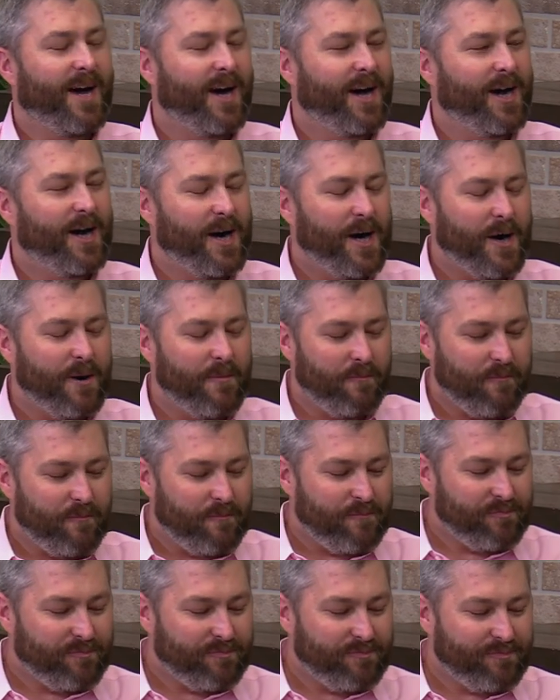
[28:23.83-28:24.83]
um,
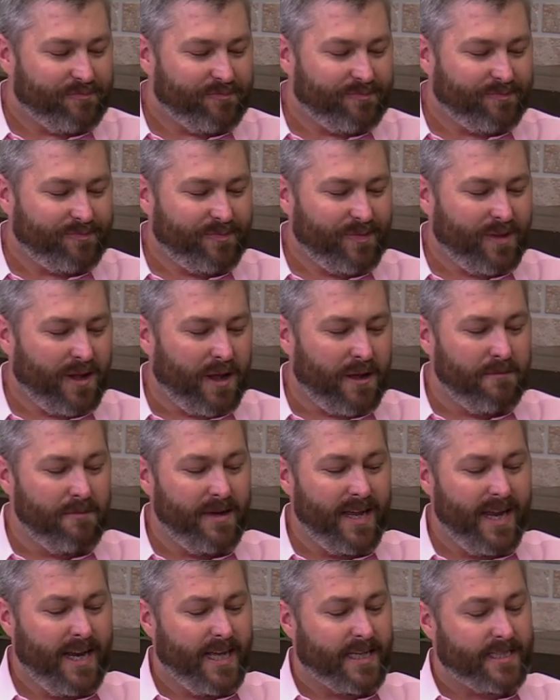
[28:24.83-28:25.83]

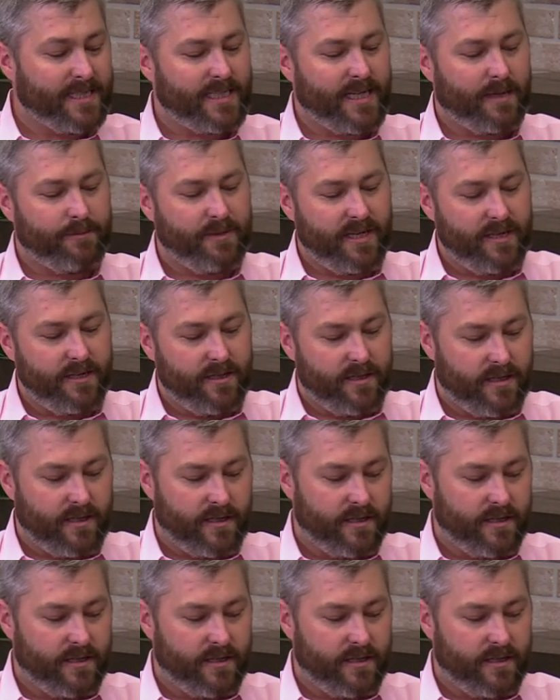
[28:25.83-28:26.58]
it is. I mean,